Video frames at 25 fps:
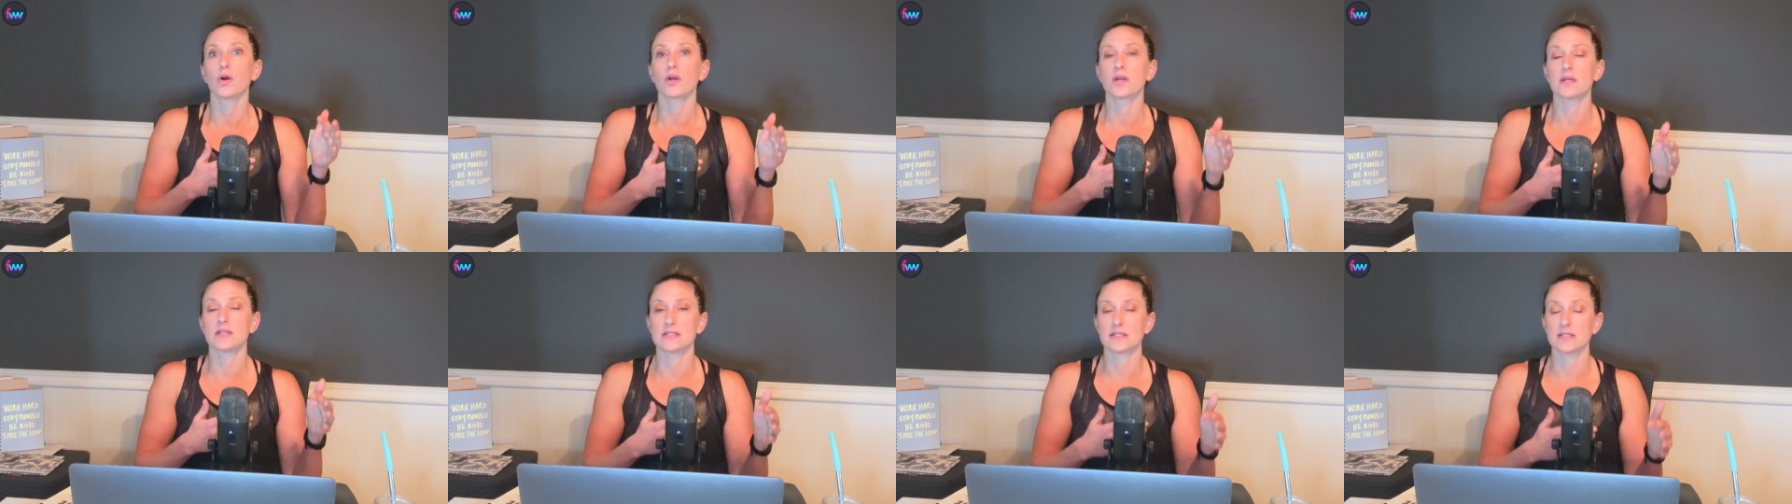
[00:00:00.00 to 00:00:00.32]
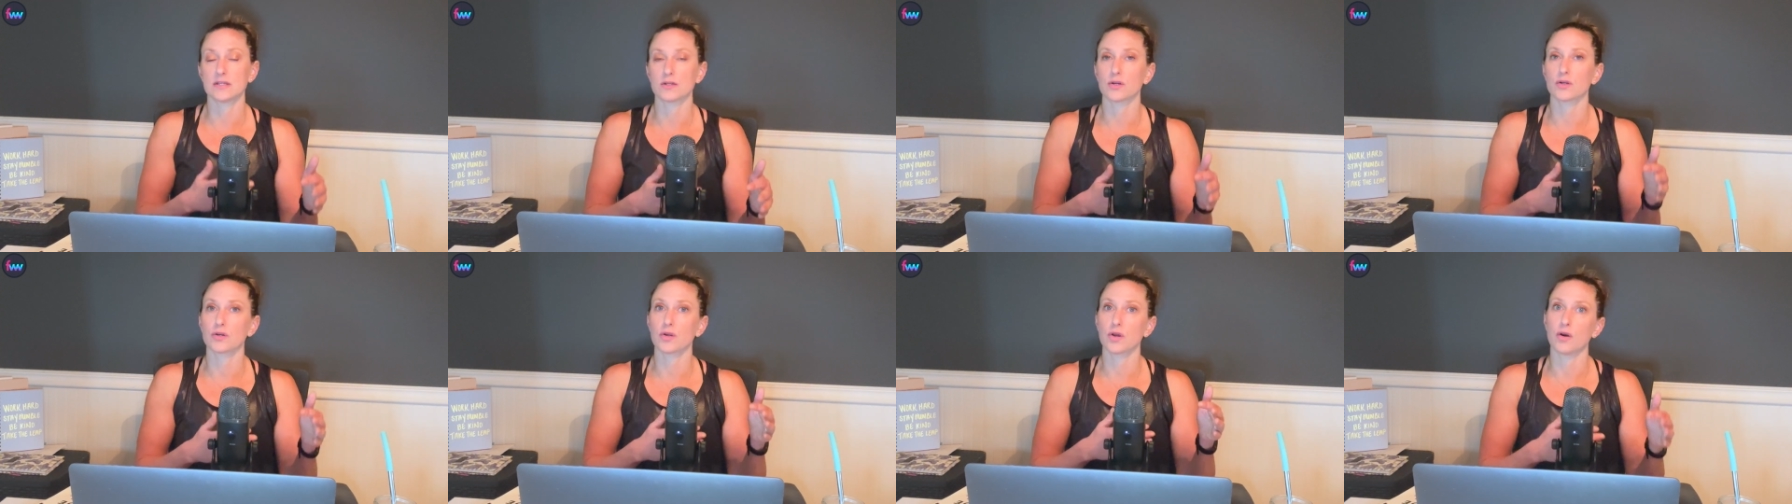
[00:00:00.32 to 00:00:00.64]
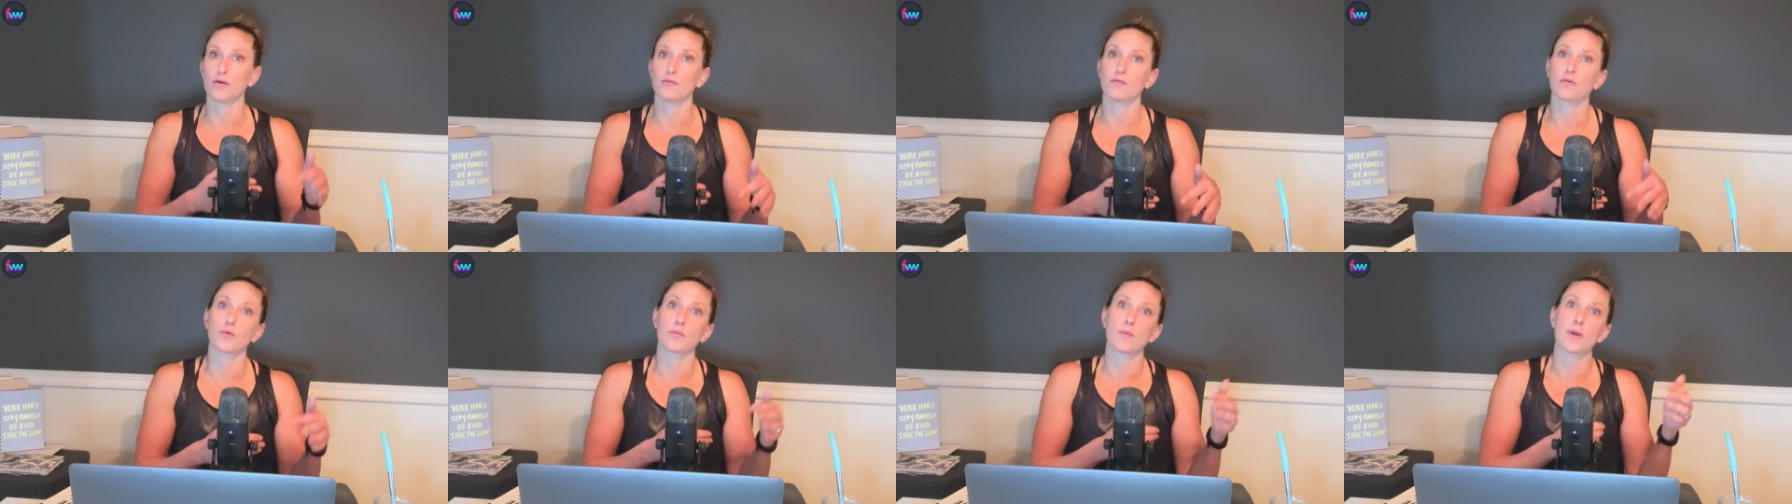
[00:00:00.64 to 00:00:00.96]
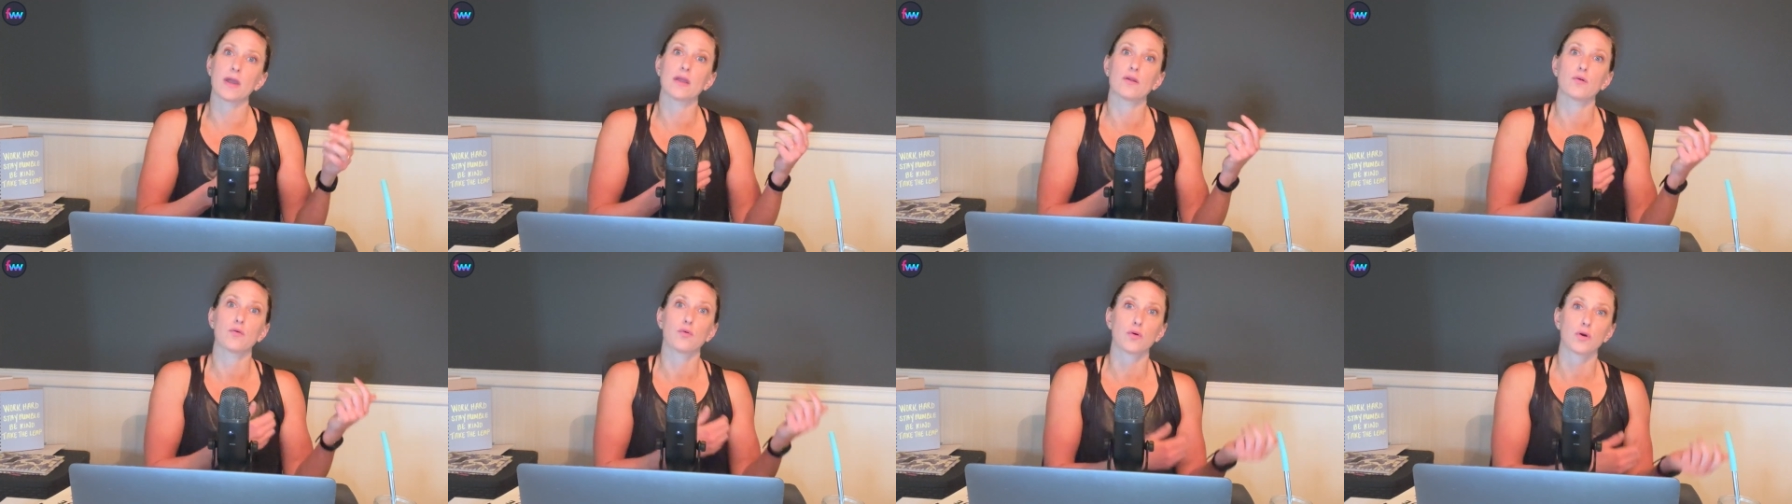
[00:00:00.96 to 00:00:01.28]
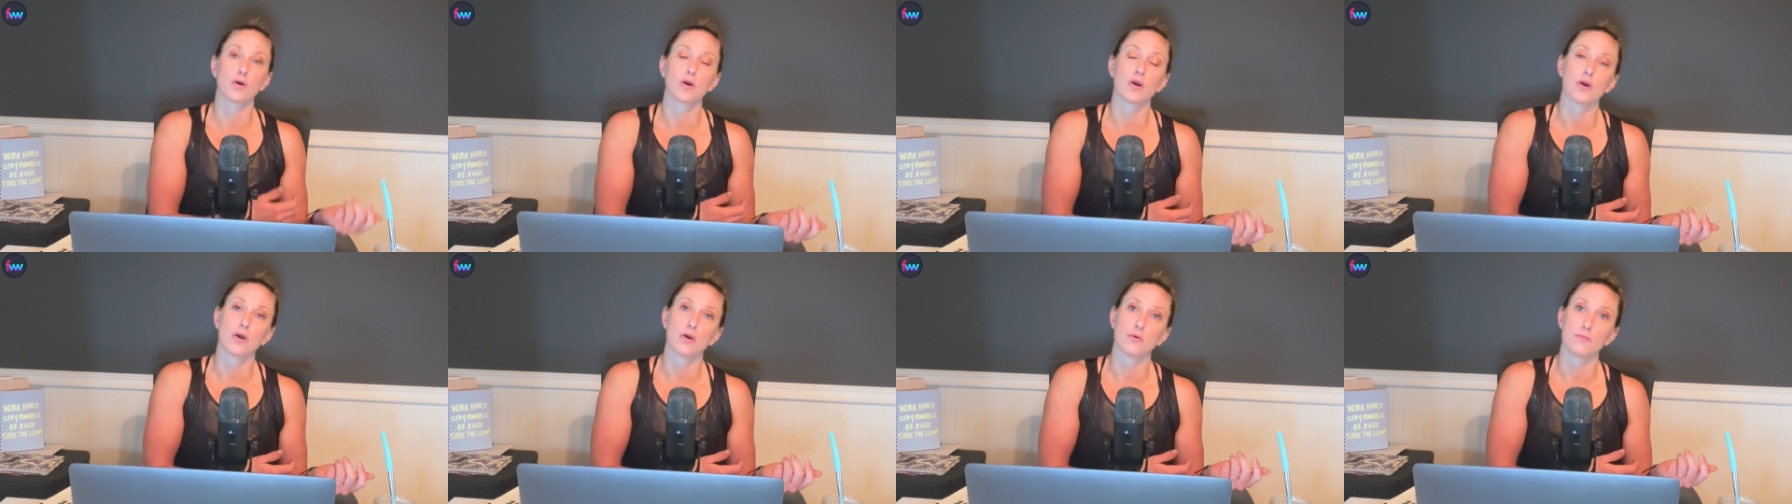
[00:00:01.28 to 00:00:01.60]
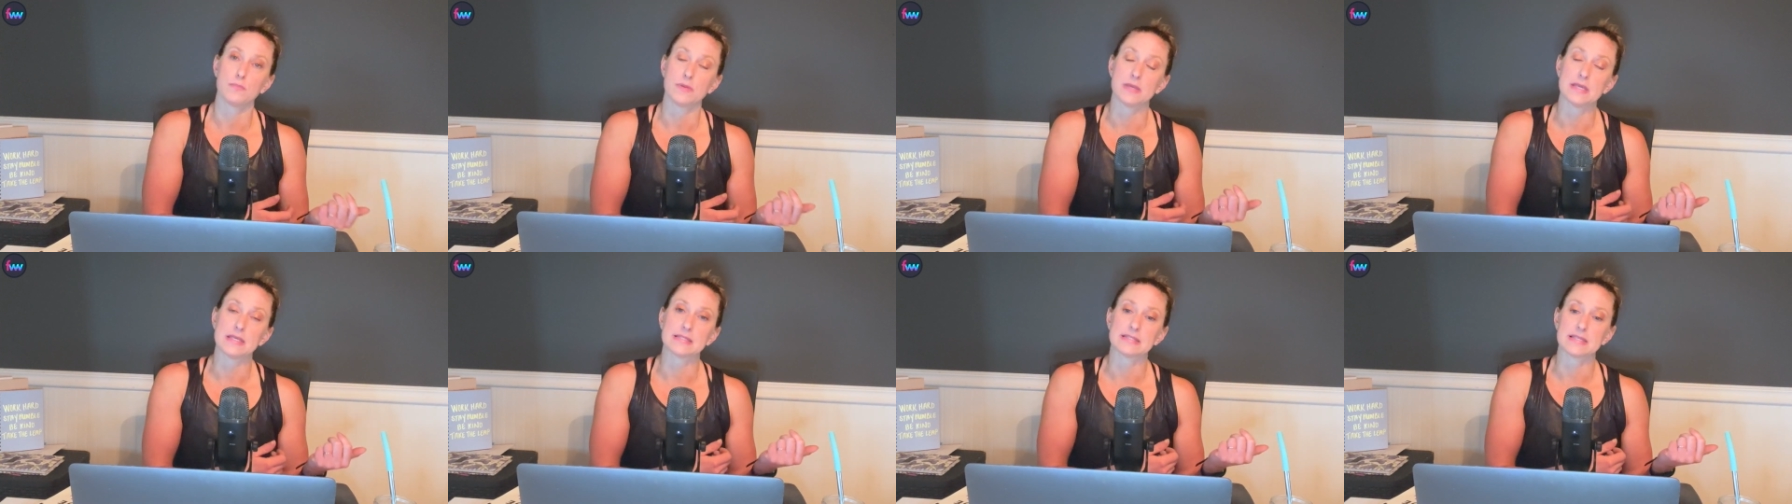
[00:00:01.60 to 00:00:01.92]
considered overweight or
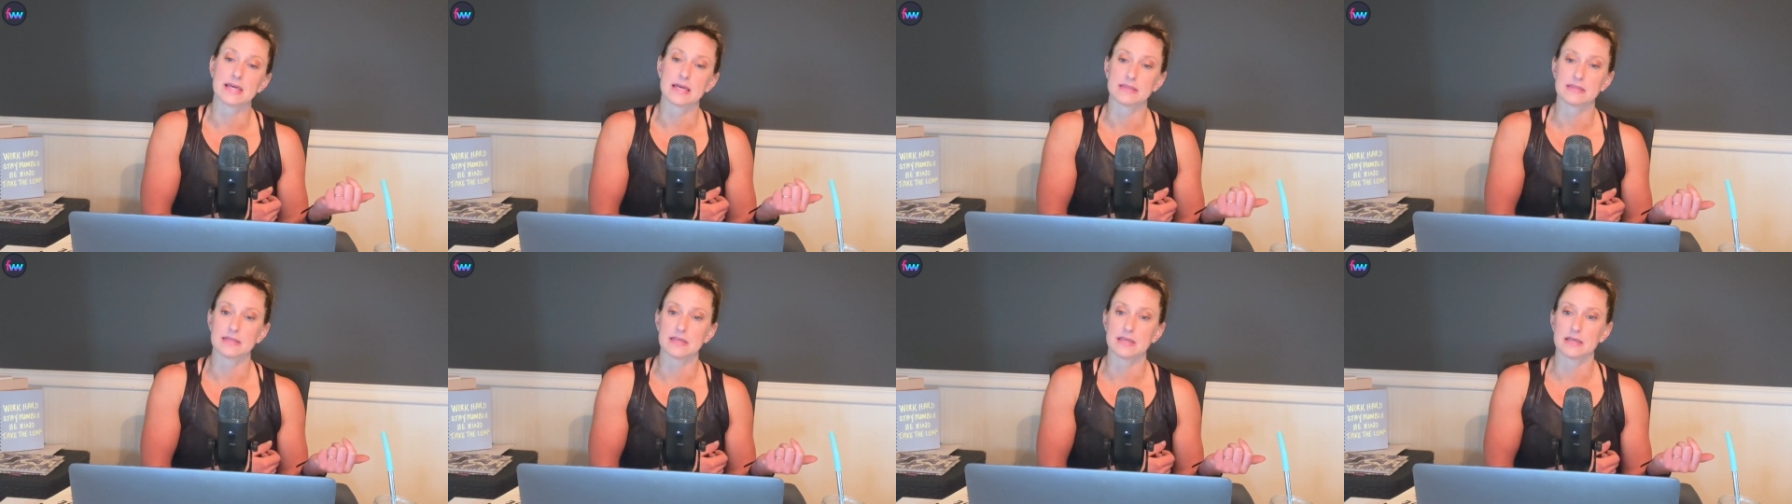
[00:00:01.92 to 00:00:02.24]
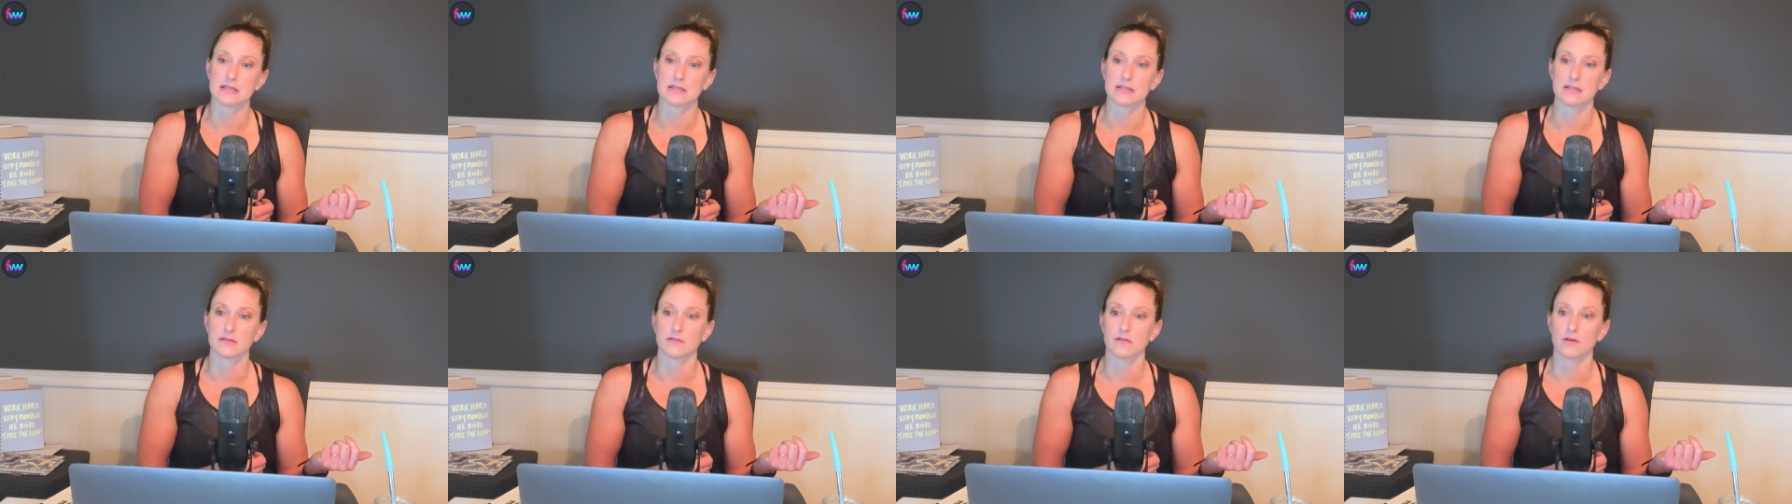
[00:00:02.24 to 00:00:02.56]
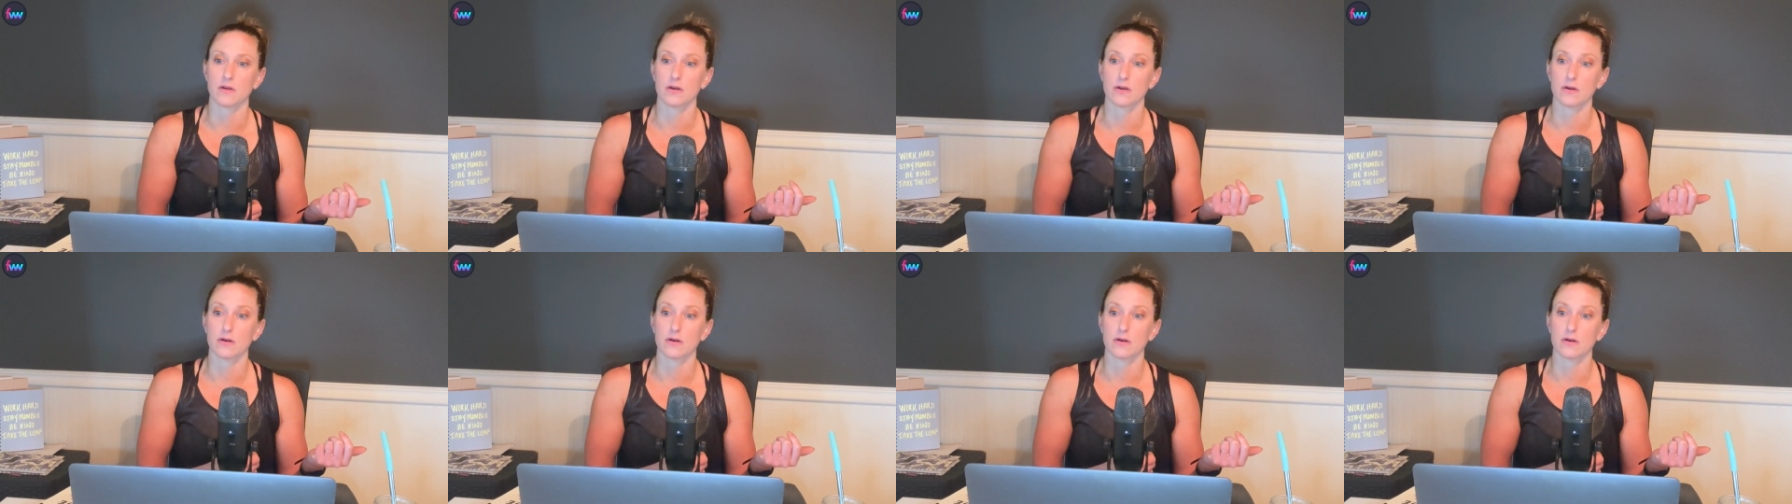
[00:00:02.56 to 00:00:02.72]
obese at the end of,